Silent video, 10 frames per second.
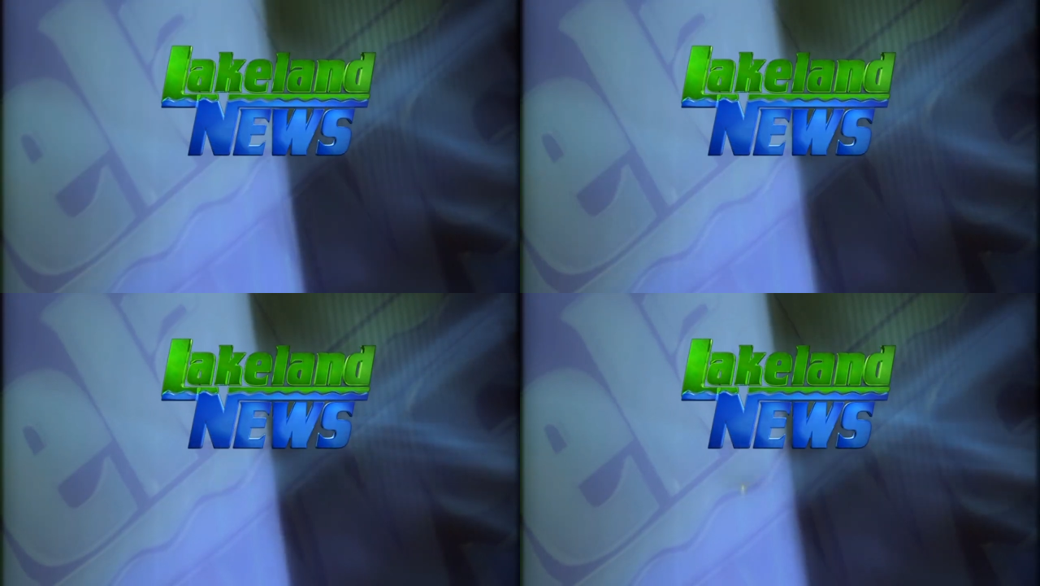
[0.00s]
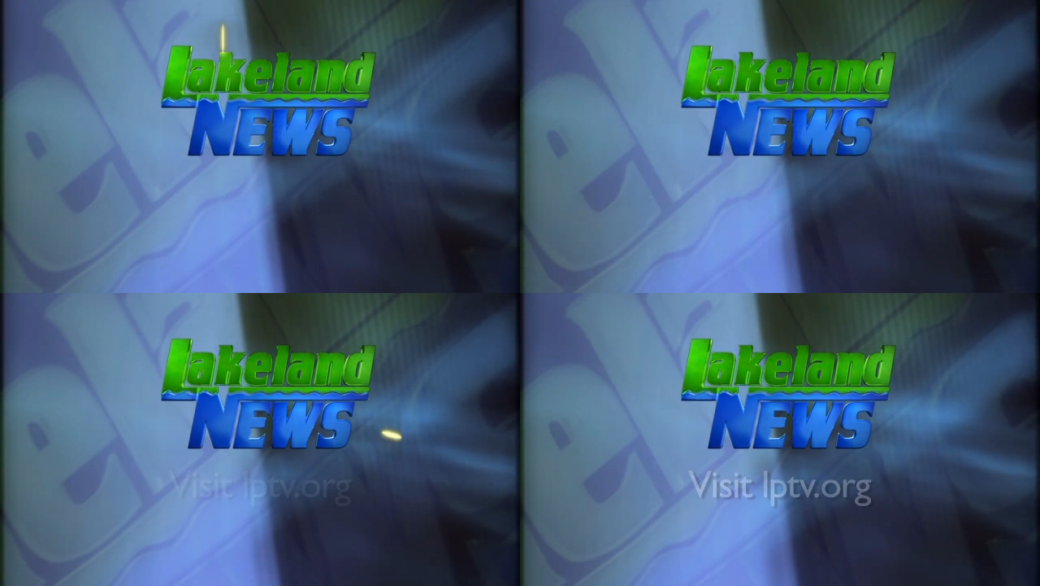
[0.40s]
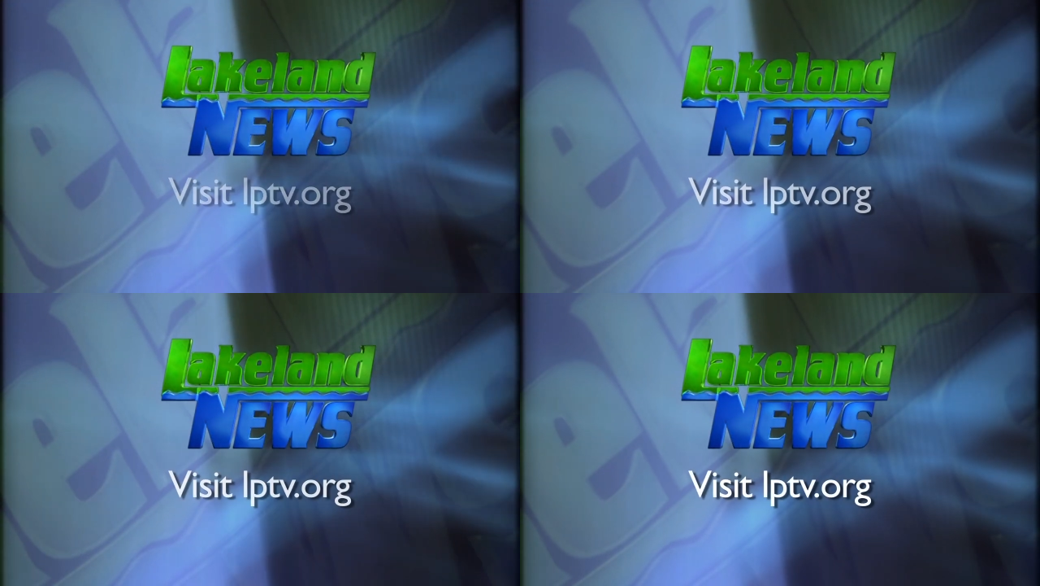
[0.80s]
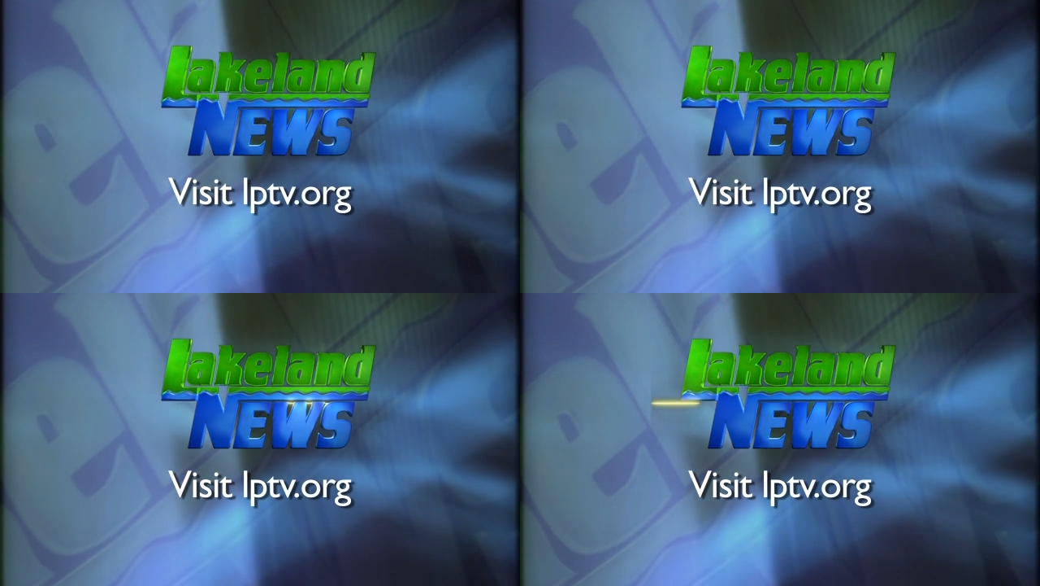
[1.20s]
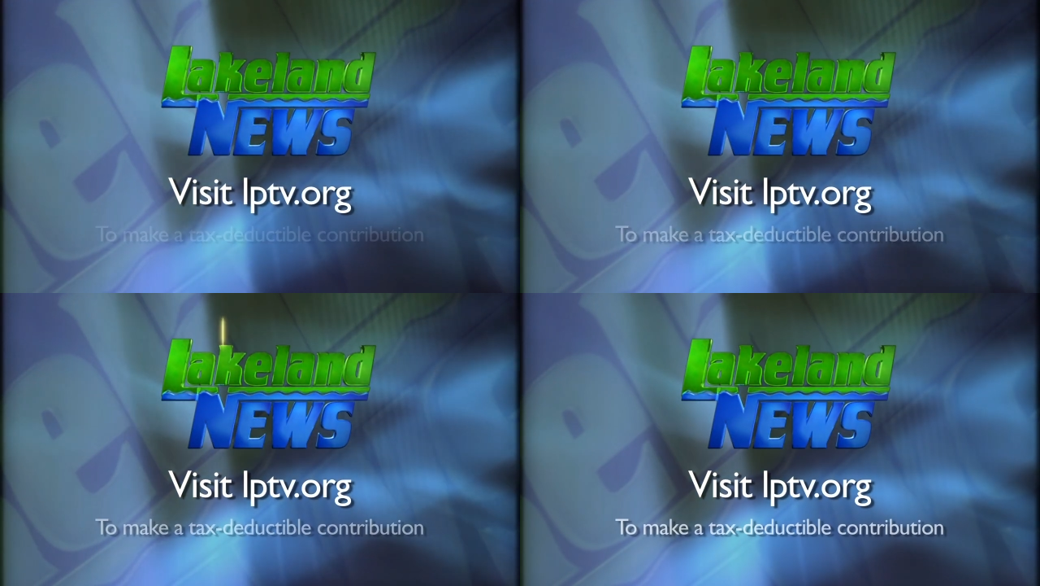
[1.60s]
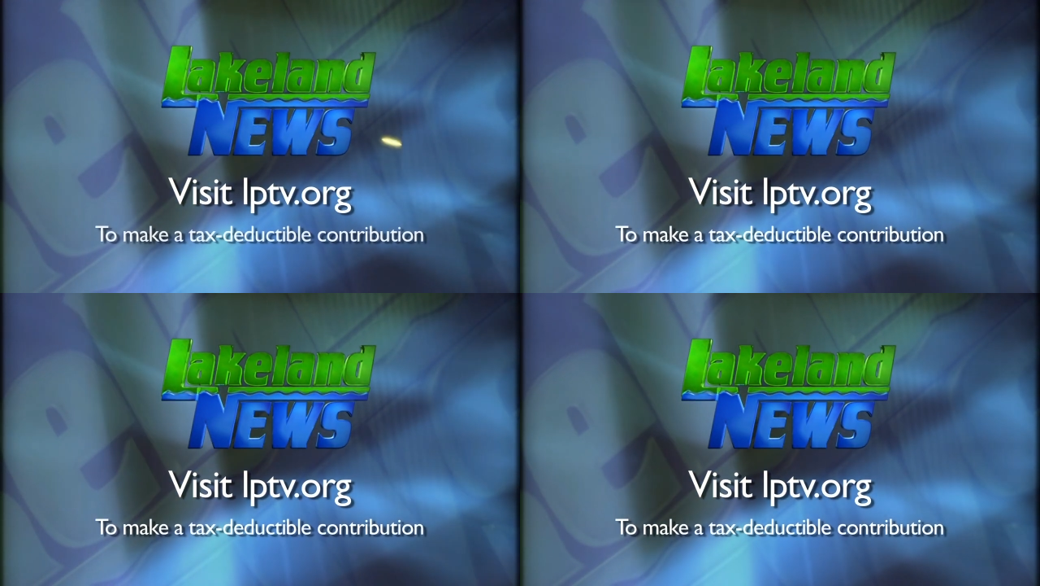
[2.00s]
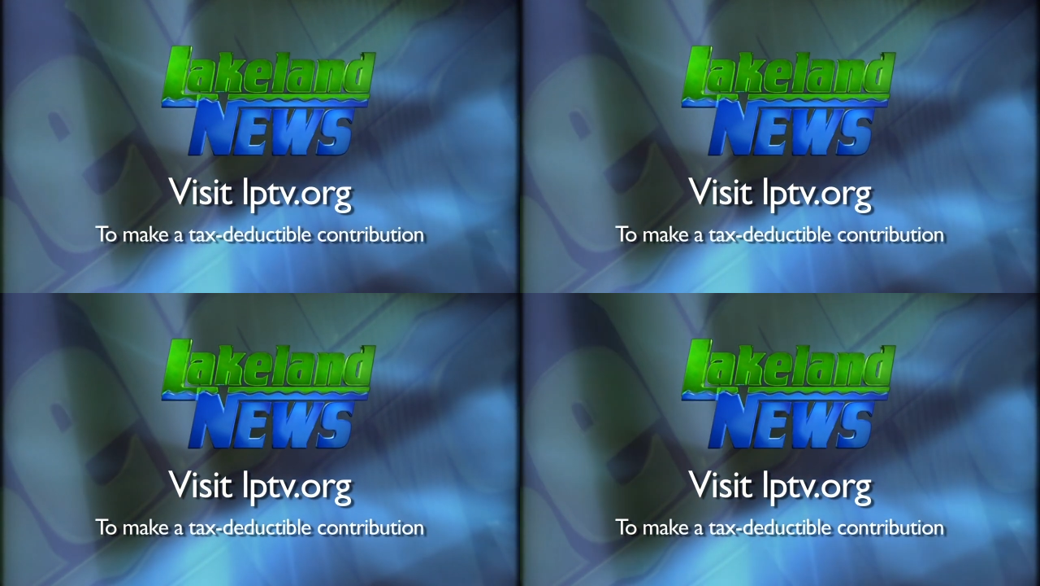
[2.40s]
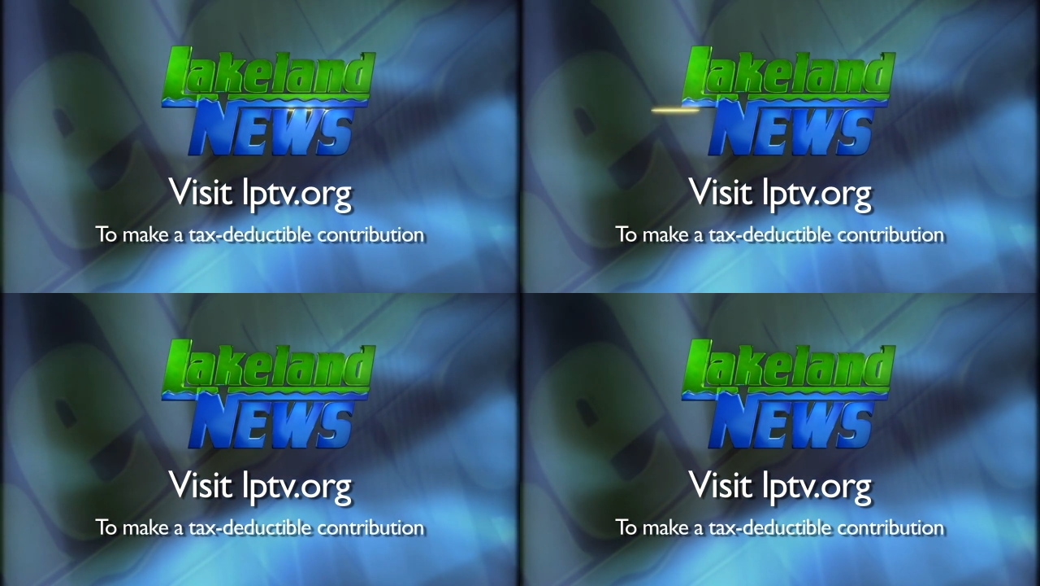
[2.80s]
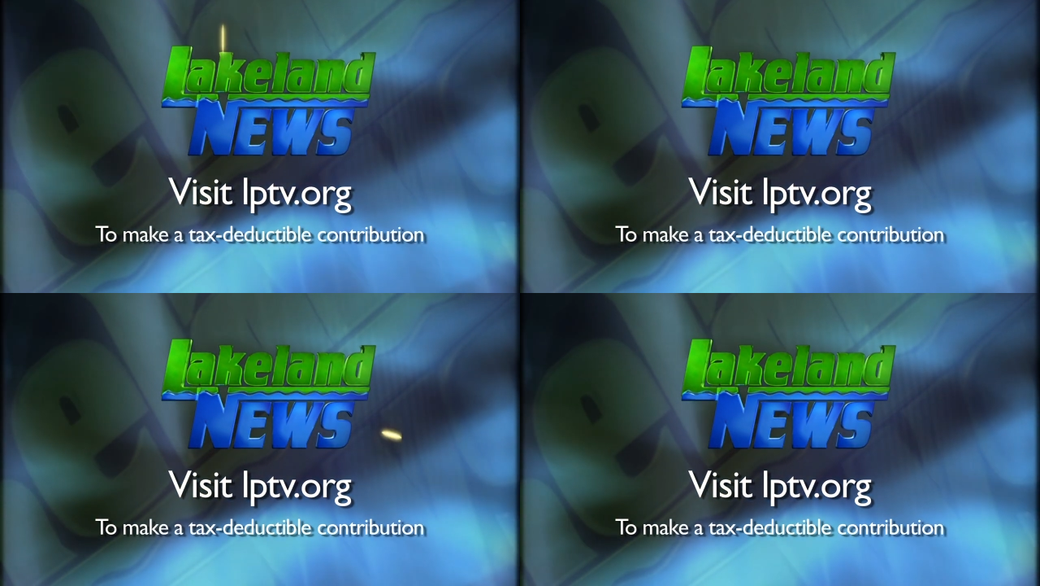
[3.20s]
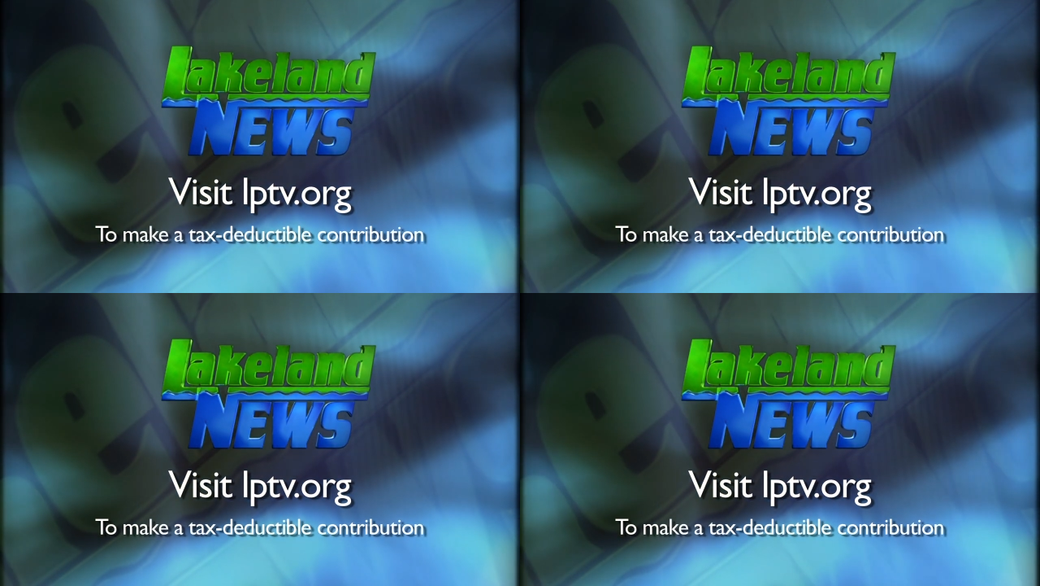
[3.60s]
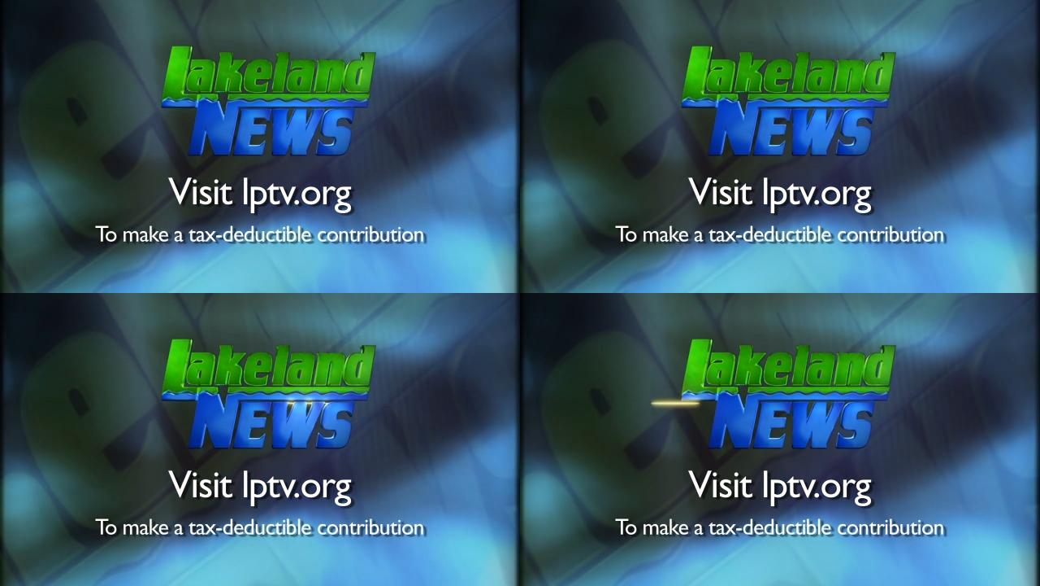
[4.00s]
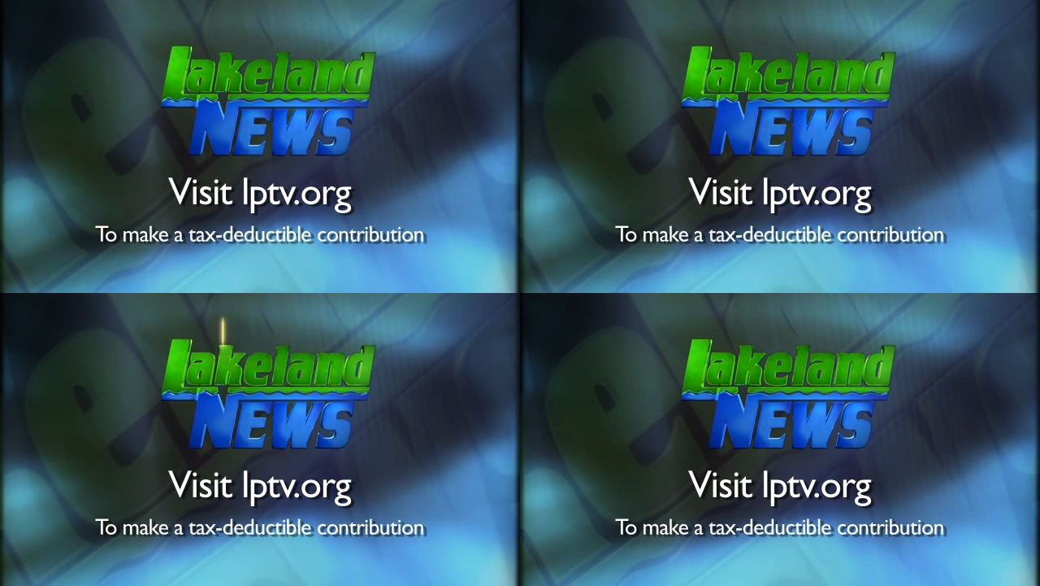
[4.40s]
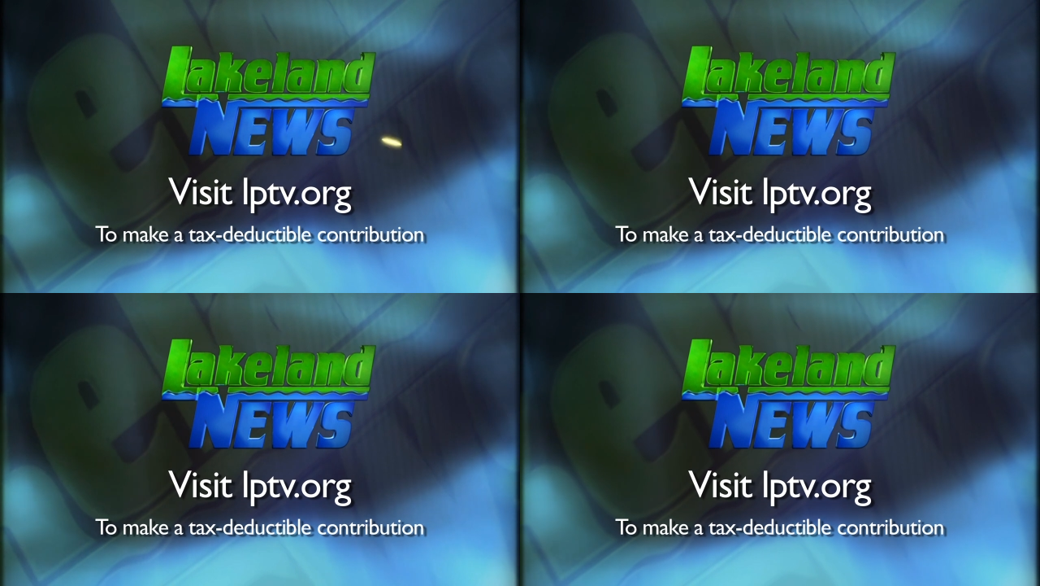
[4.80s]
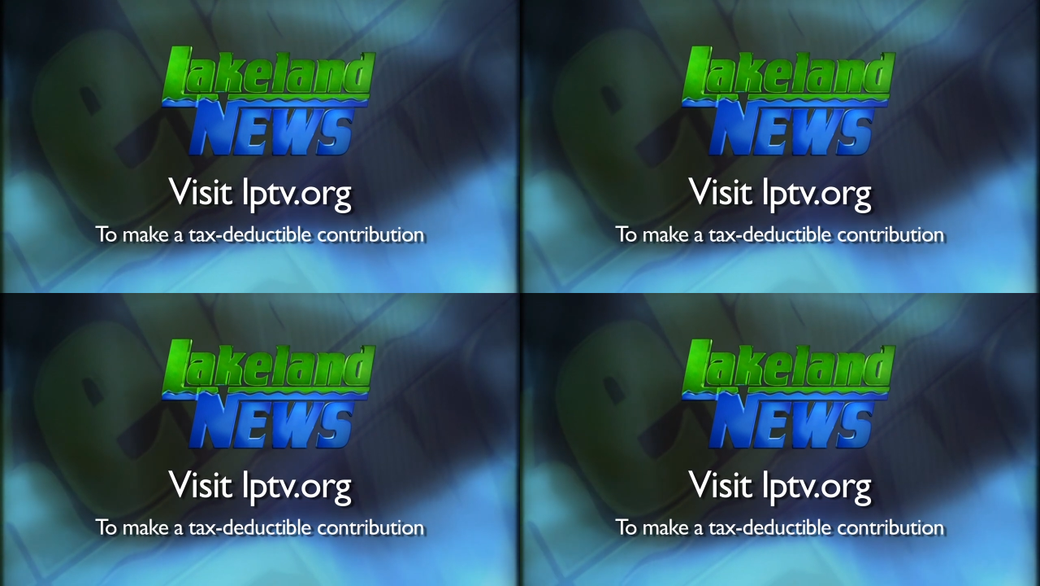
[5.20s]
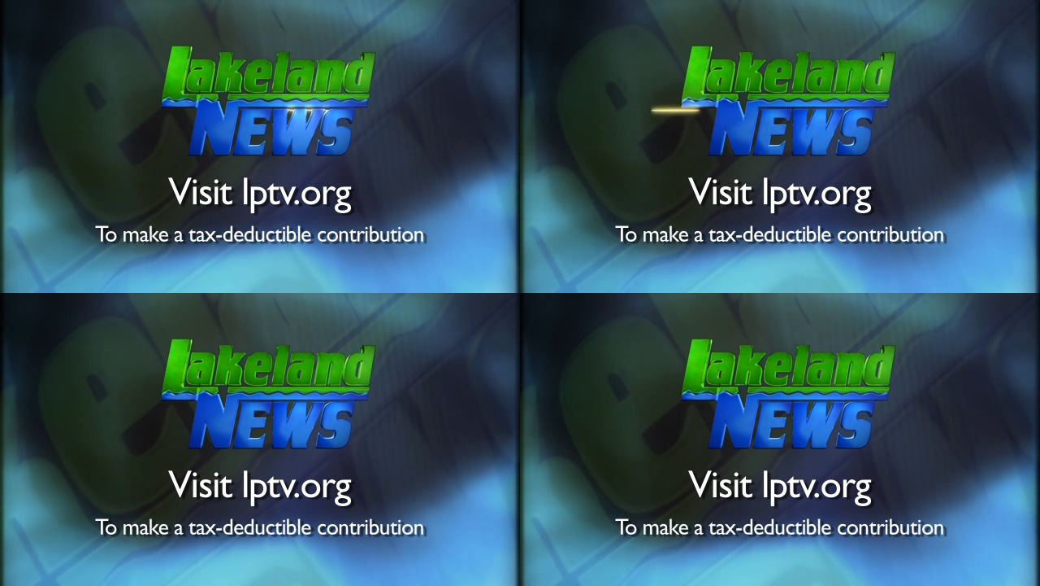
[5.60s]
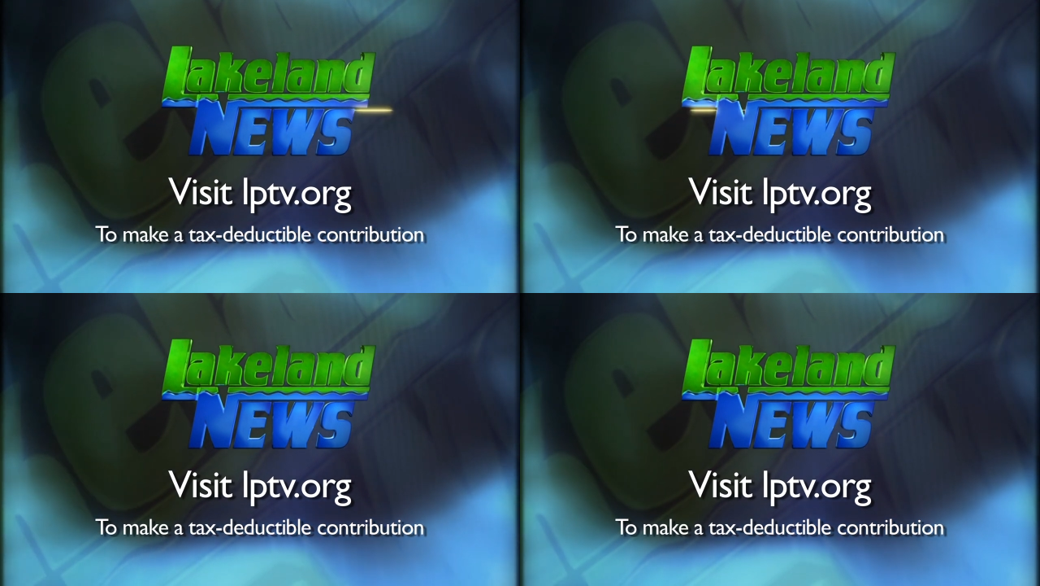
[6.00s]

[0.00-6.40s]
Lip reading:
[unreadable: no face in view]